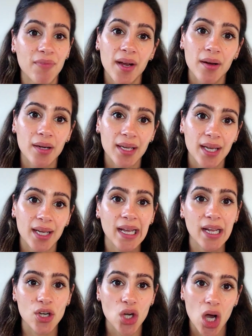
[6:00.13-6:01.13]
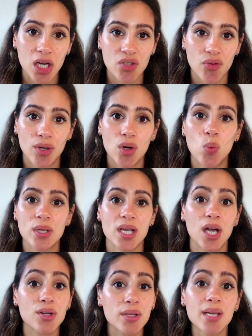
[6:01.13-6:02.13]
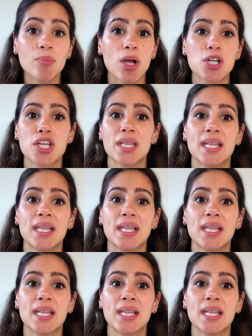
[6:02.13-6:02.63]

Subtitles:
Farragut in Knoxville was under the impression